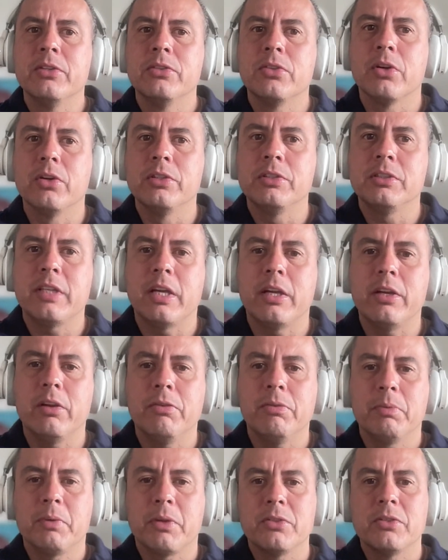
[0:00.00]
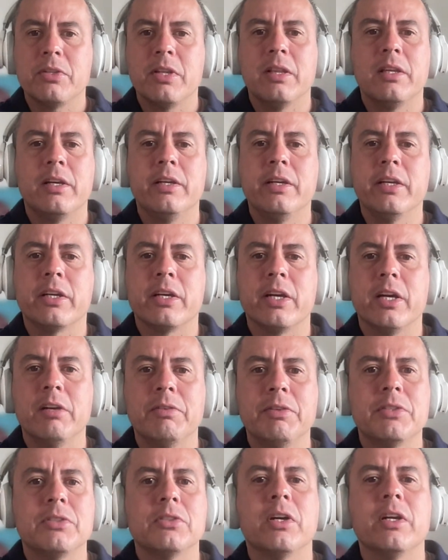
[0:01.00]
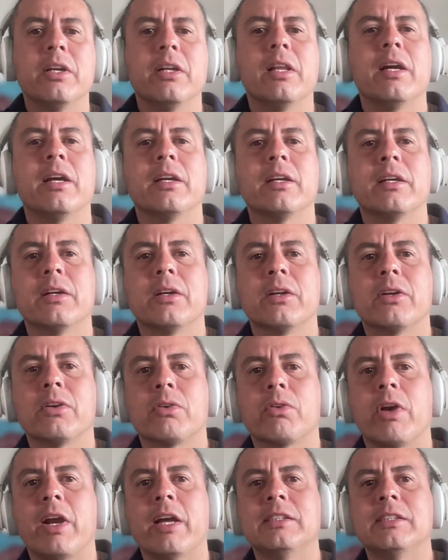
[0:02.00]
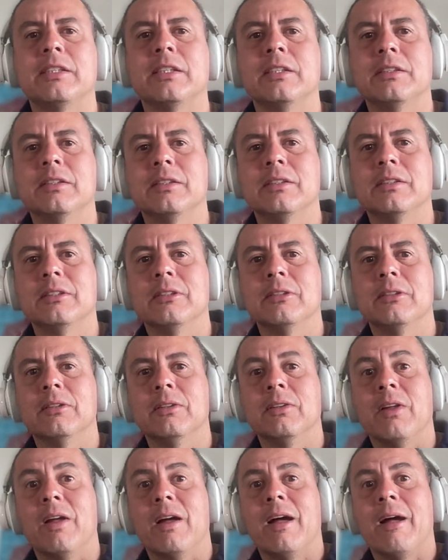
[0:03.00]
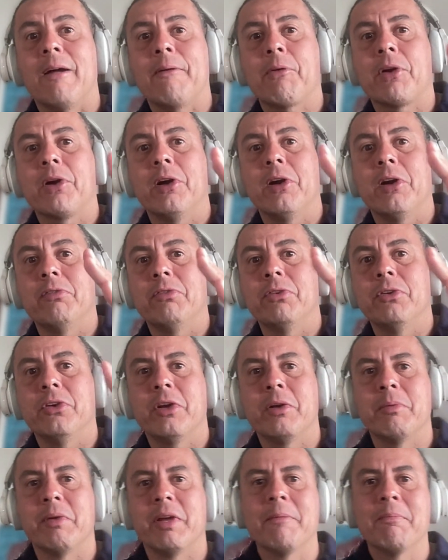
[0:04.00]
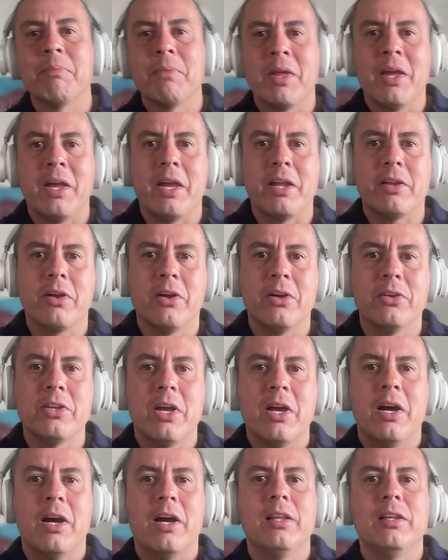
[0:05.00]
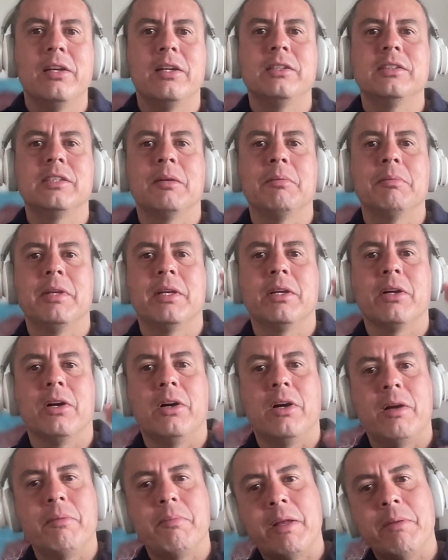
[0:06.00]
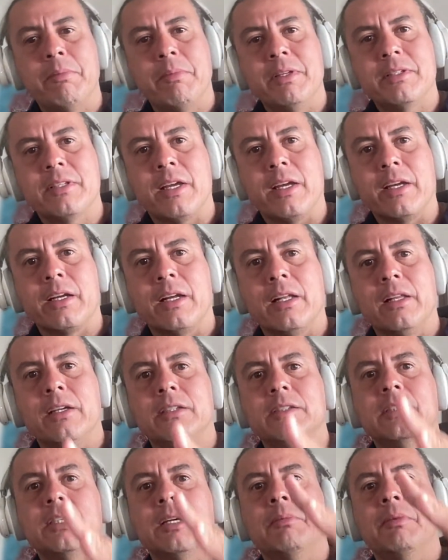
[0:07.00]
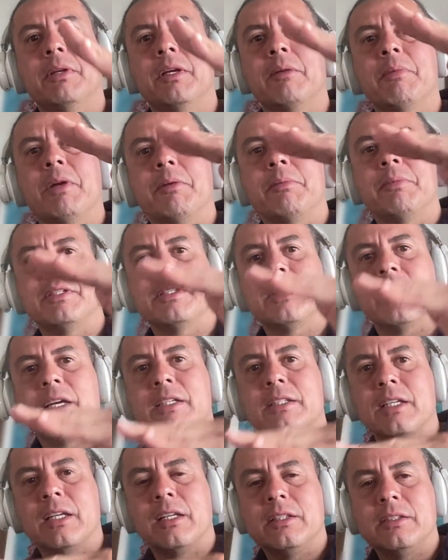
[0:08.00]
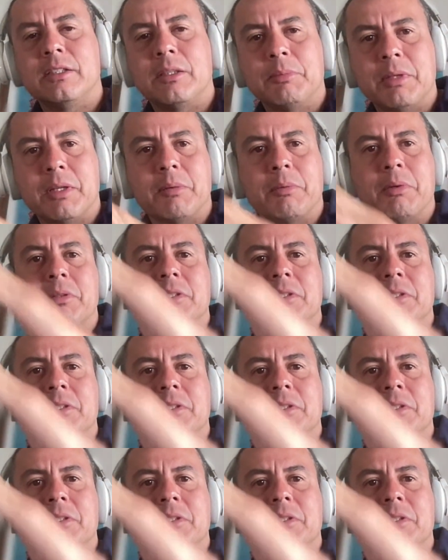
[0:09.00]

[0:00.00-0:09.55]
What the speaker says: So instead of, because the learning curve is not like a crescent curve, you know what I mean? It goes, I learned something, oh, I made mistake. I learned something, I made mistakes. I learned something, I